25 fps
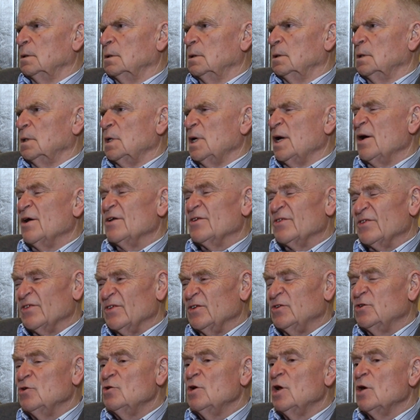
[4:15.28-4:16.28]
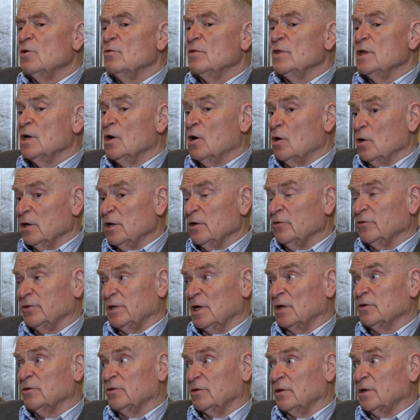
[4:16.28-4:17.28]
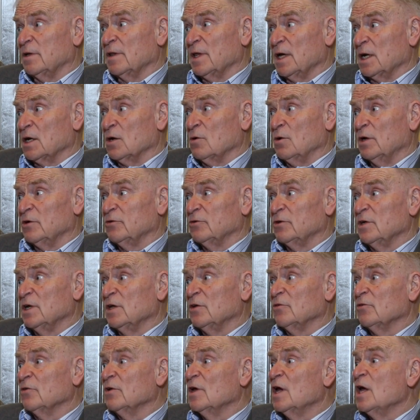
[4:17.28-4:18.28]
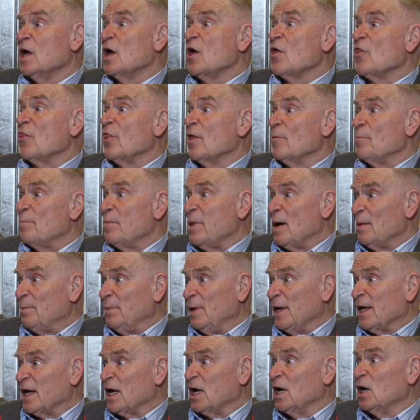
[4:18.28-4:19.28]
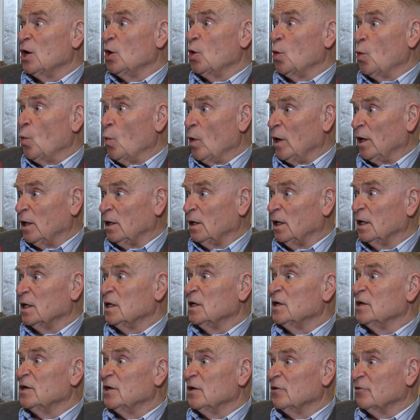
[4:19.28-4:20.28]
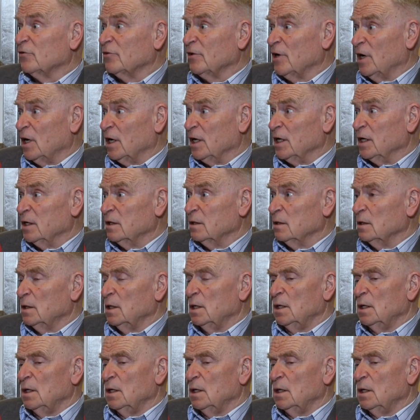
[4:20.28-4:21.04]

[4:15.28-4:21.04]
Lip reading: Do you know, the honest answer to that question is the public will decide.